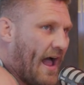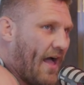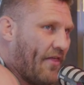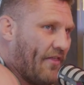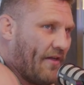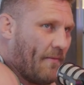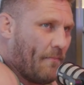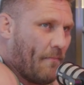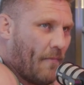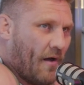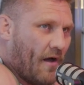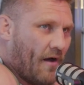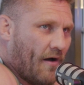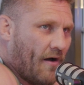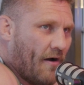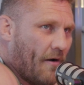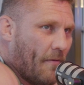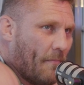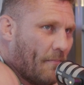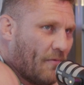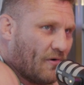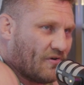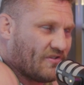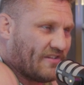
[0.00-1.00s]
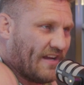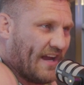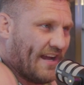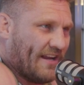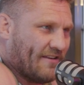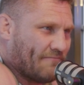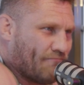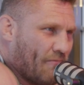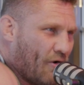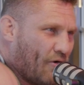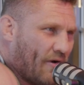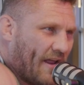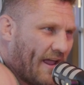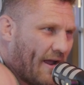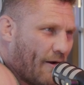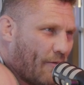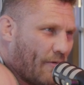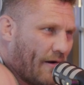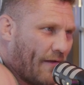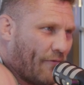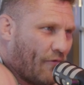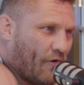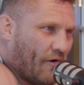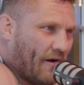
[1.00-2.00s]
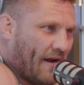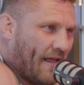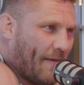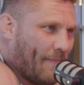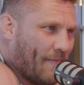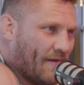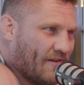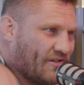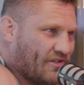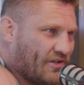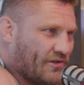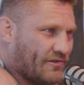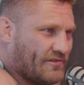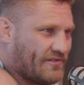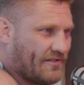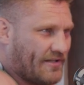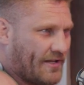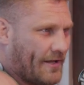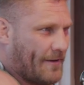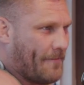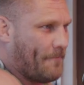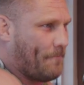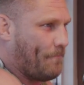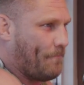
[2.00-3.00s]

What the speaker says: I think Mercedes Monet or whatever her name is uses it.